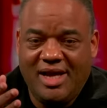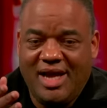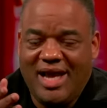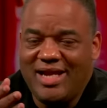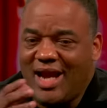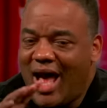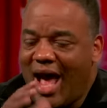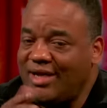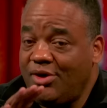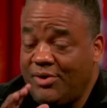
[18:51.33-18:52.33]
And
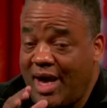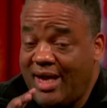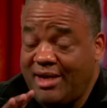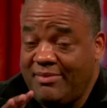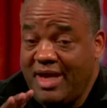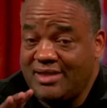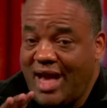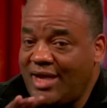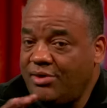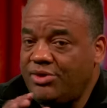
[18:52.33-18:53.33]
I got to be honest,
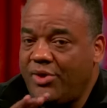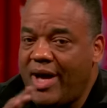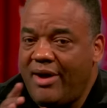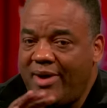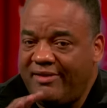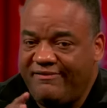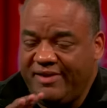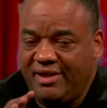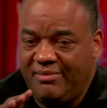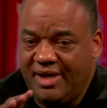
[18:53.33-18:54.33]
I don't know how I
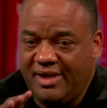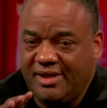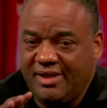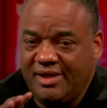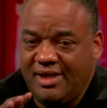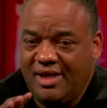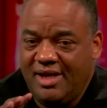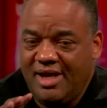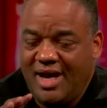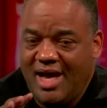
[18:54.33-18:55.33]
feel about it.
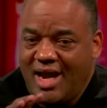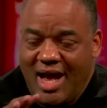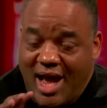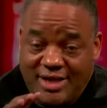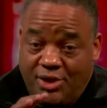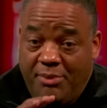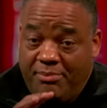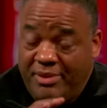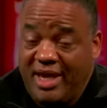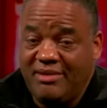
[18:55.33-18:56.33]
I don't
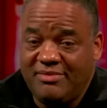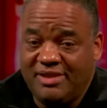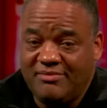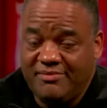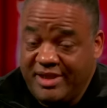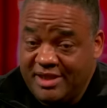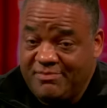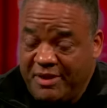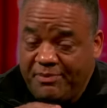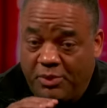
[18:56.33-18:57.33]
blame them because
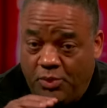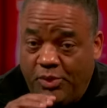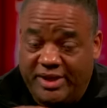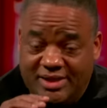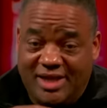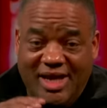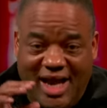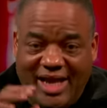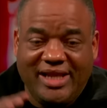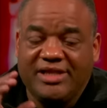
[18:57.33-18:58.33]
people want to,
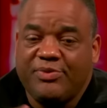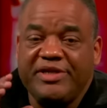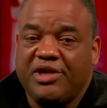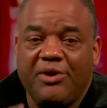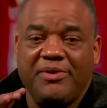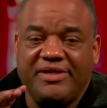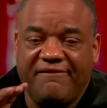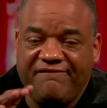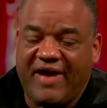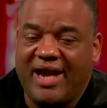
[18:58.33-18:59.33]
hey, let's return to
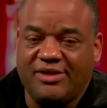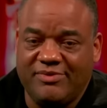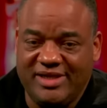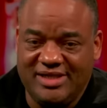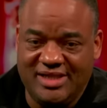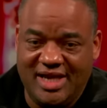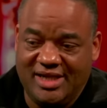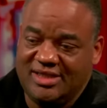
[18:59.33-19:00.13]
factoring settings.